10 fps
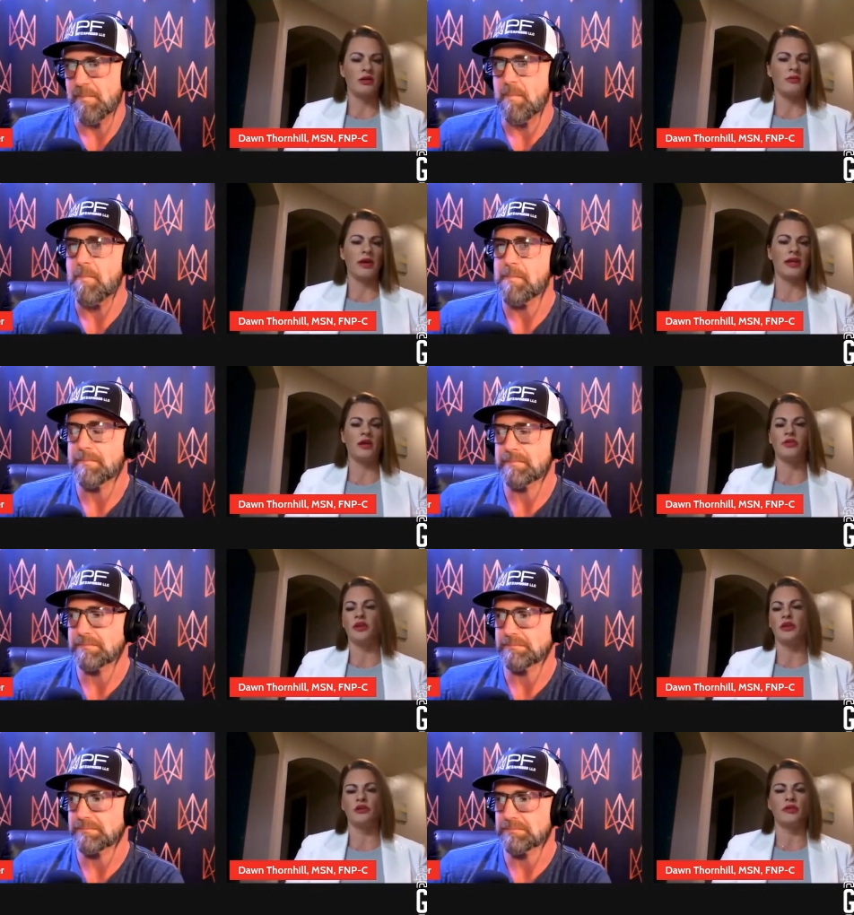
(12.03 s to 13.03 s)
Speaker 1: Um, my
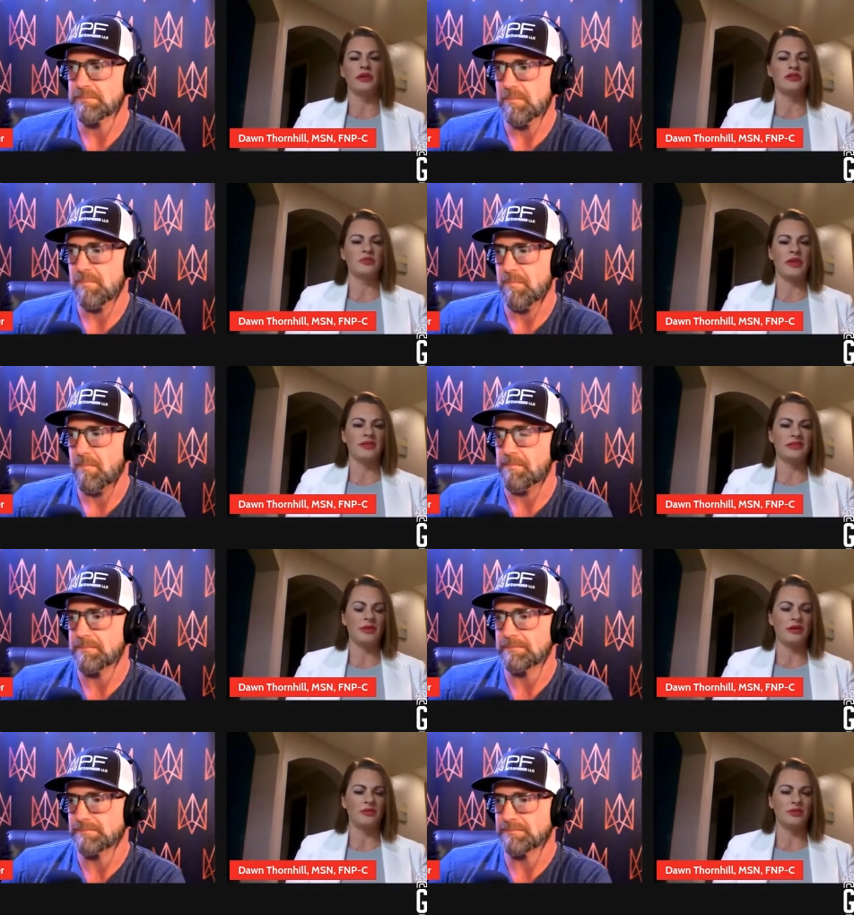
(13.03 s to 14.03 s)
healthcare career spans
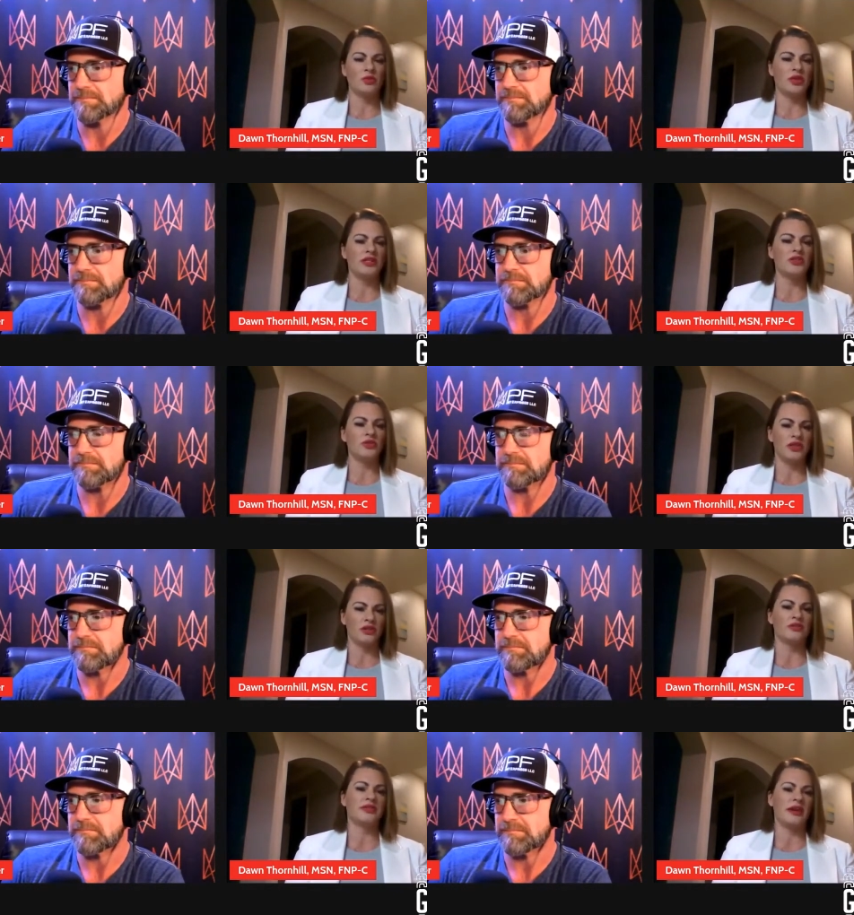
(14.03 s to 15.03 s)
about 22
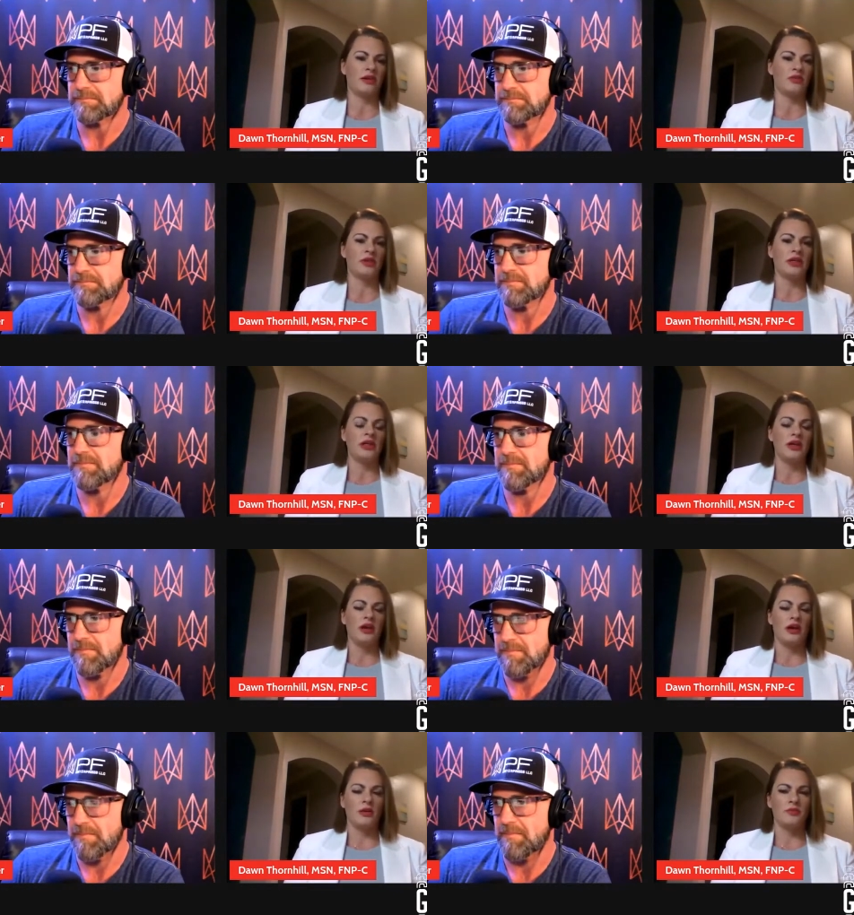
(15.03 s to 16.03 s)
years now.
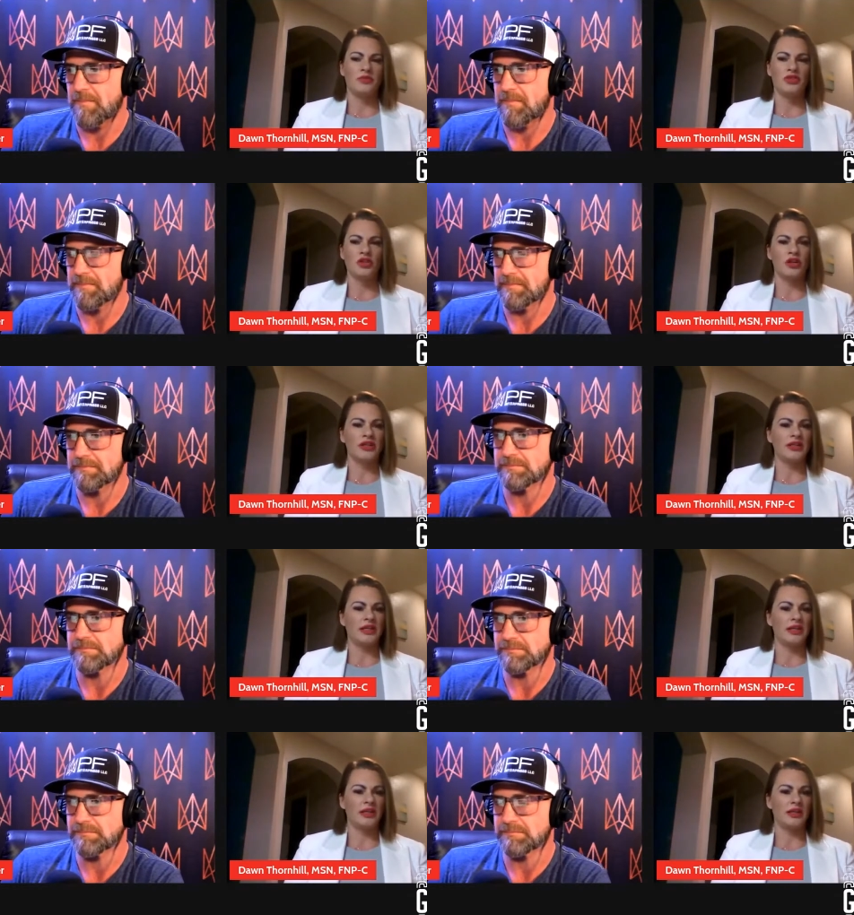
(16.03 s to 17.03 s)
Um, started
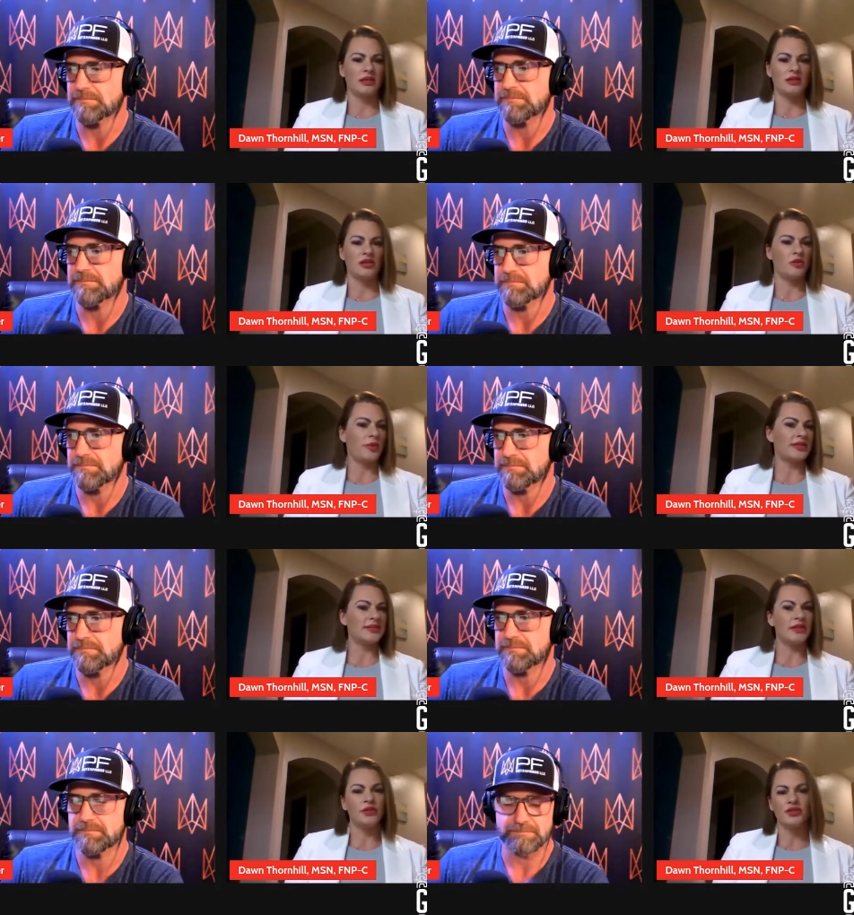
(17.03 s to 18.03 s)
in you know
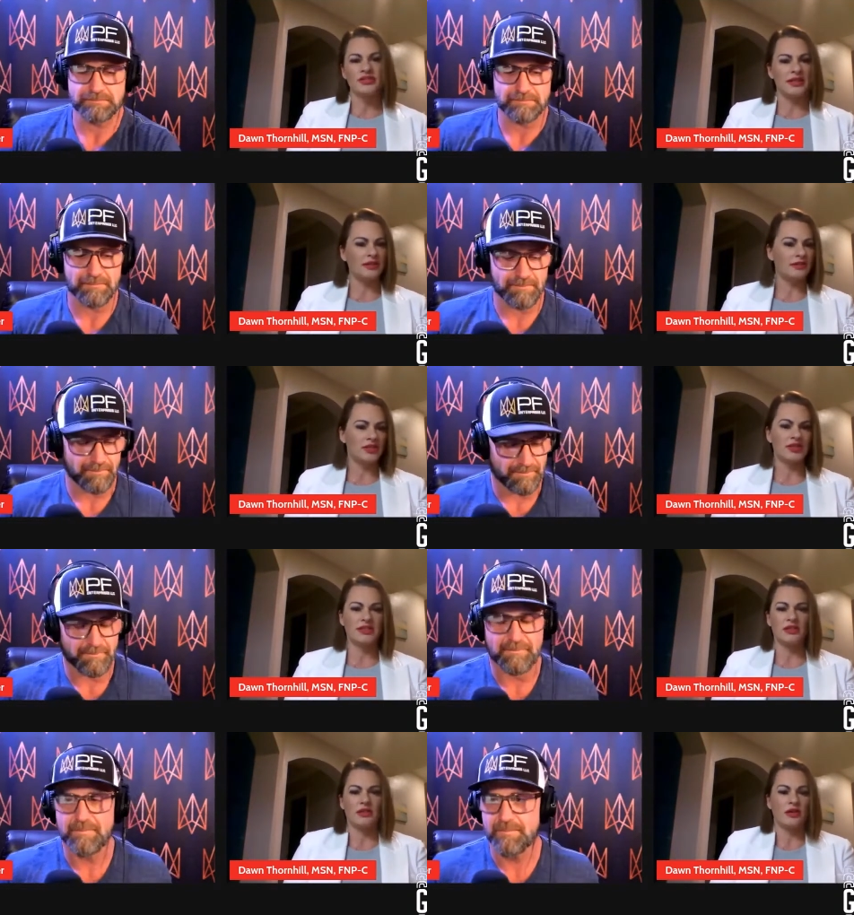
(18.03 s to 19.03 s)
bedside nursing just
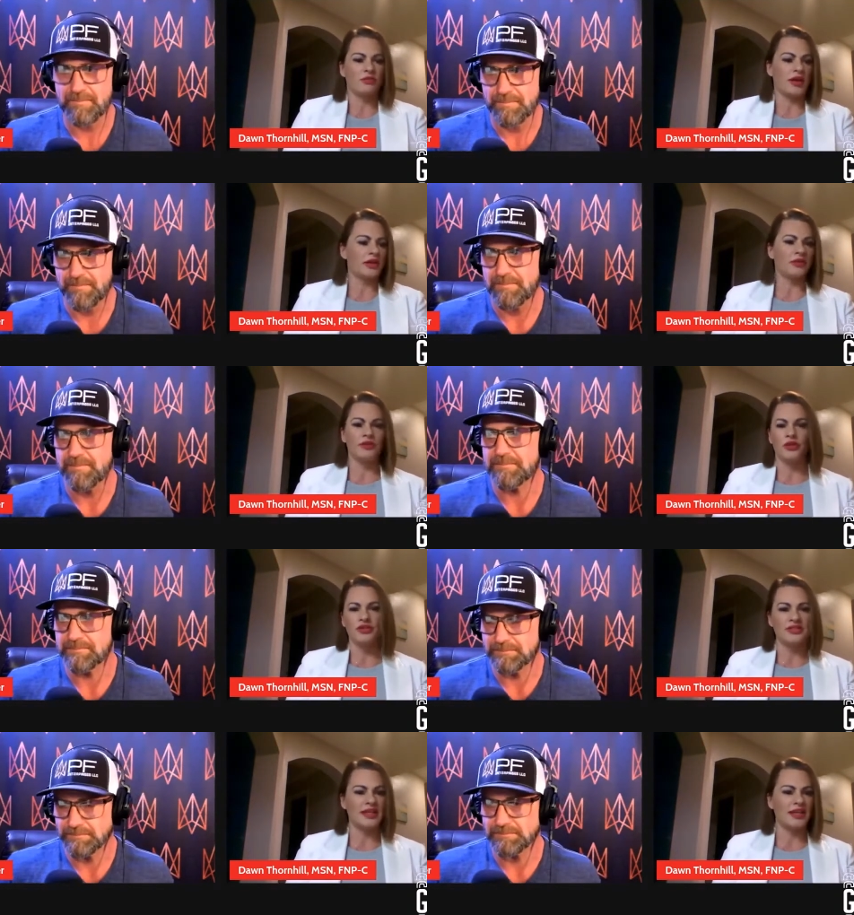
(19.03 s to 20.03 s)
as a, a, regular
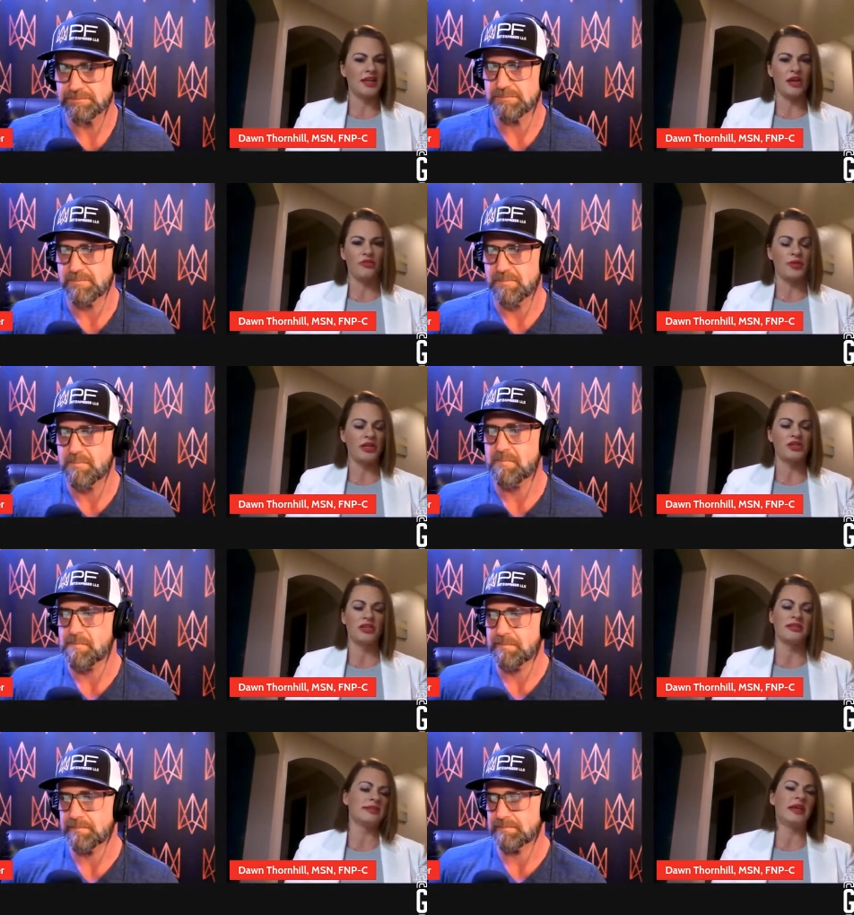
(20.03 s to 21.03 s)
nurse taking care of
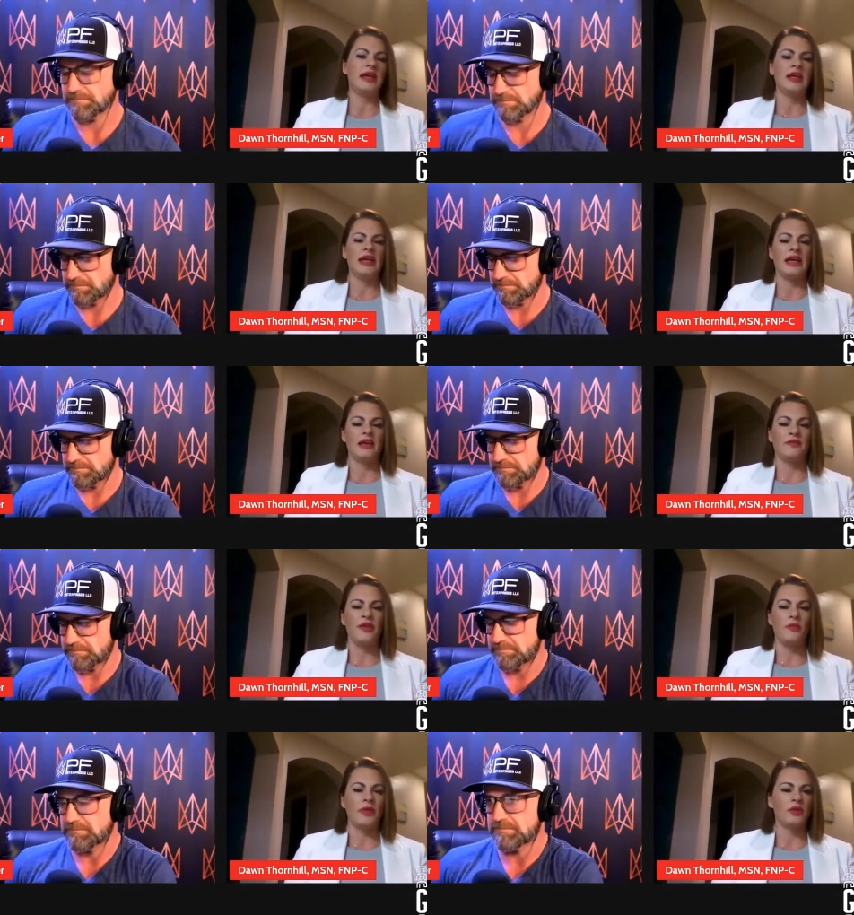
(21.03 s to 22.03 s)
patients and
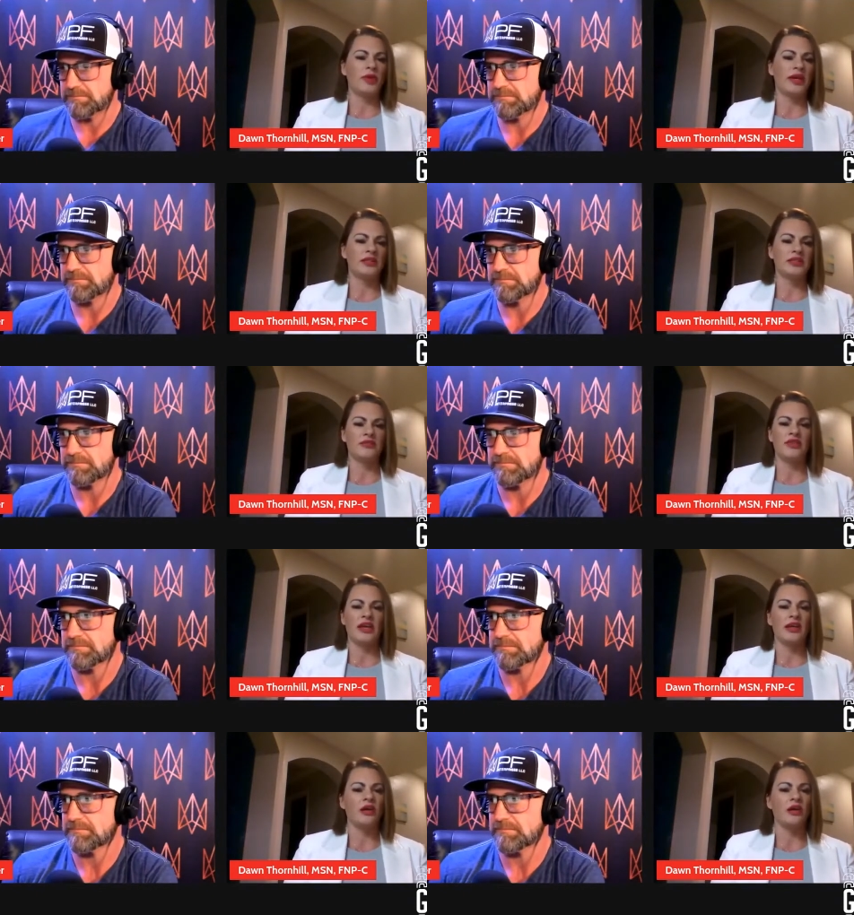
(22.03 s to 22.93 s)
found my way to the va